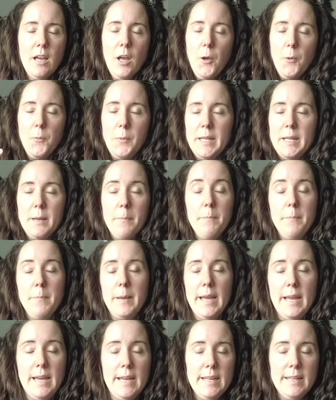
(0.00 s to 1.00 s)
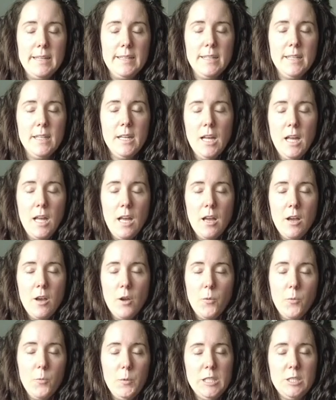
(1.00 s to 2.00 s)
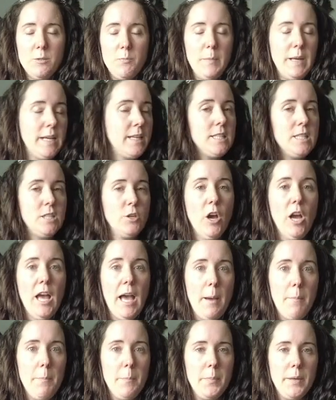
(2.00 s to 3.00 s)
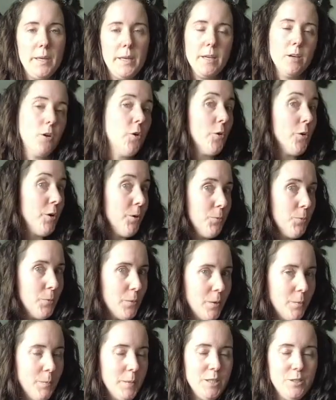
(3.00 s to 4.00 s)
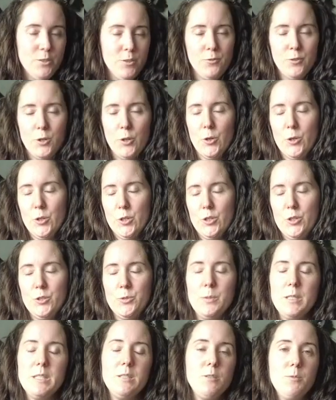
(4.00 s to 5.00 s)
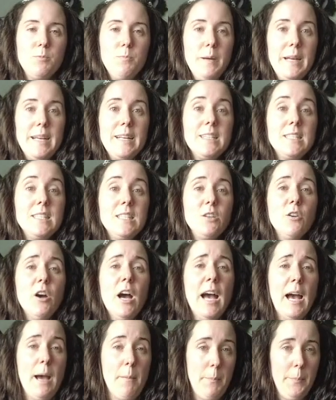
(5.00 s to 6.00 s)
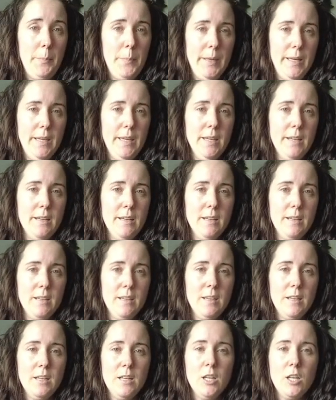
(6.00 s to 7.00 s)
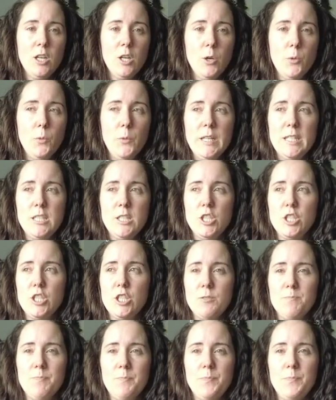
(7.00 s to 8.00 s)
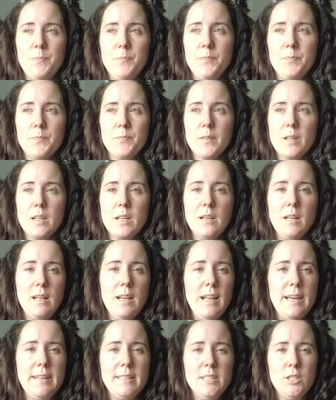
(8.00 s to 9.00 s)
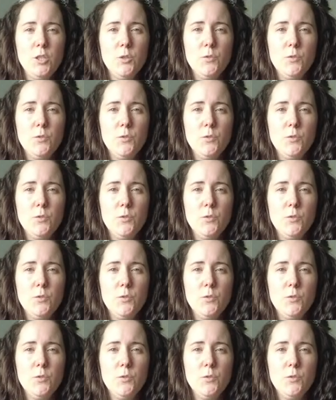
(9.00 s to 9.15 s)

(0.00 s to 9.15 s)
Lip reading: with a man which makes you happy, or a woman of course, which makes you happy, which let you